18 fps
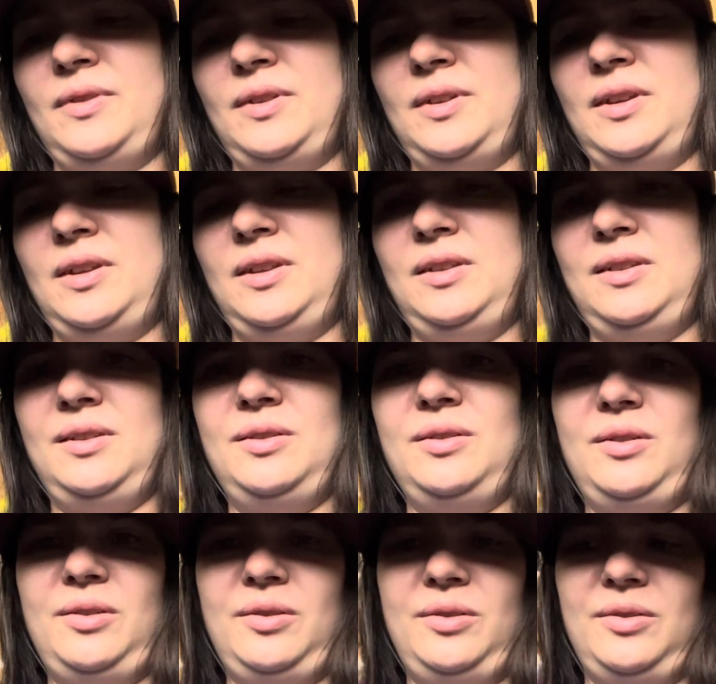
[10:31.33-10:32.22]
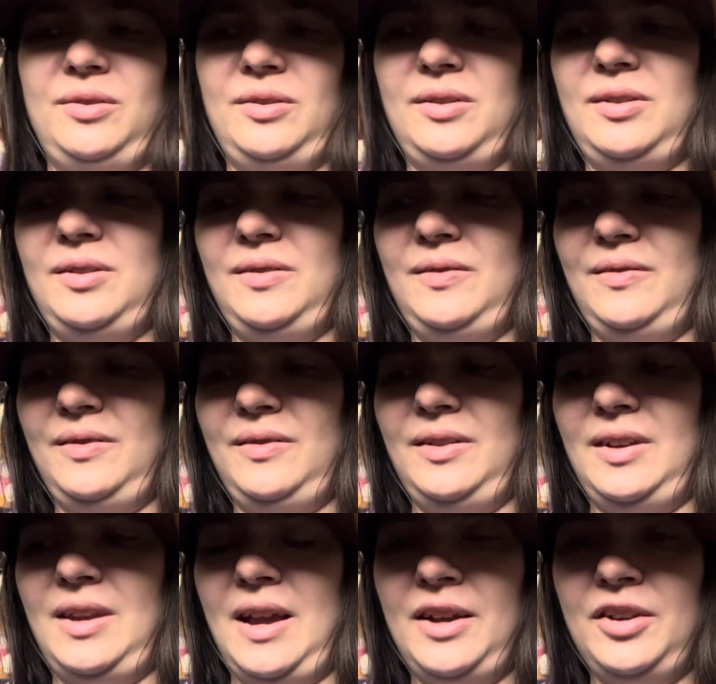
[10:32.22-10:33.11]
It did not look
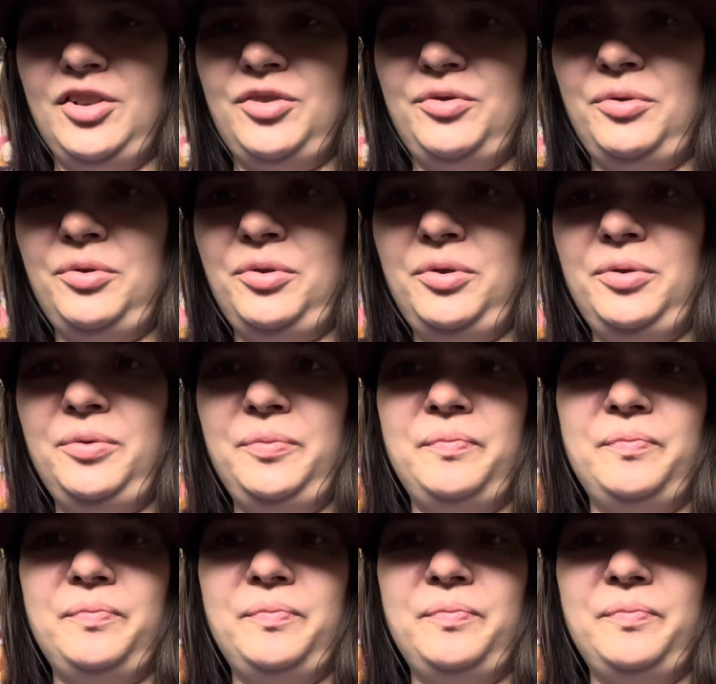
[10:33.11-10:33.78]
natural.